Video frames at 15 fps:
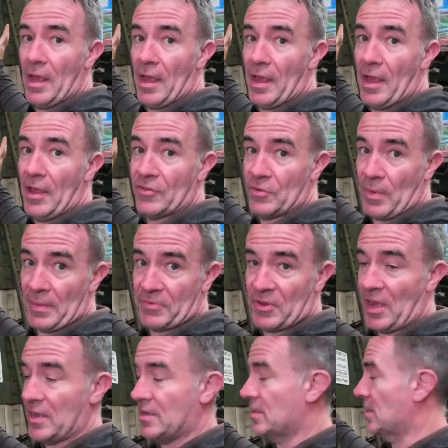is the
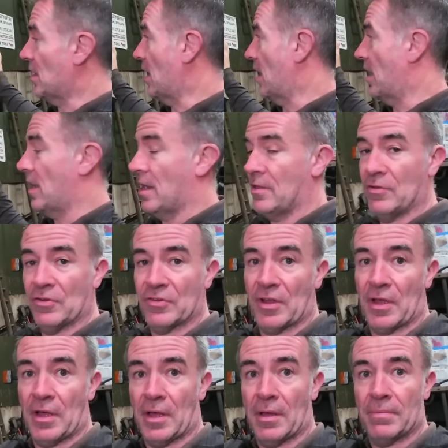website. There's
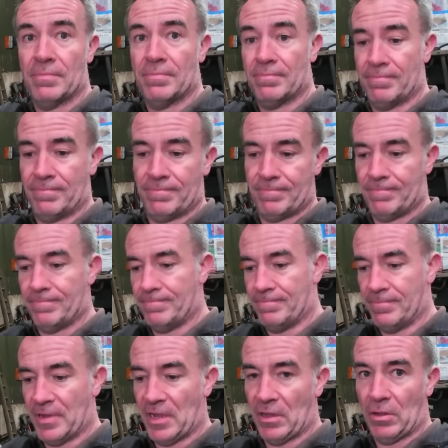a
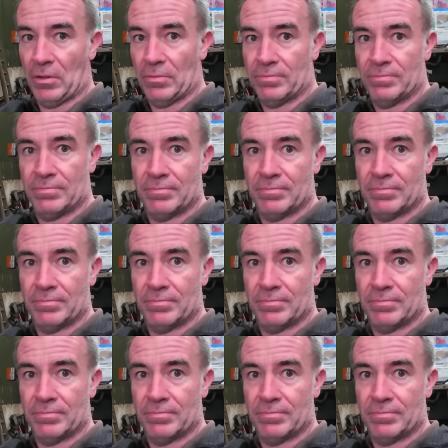little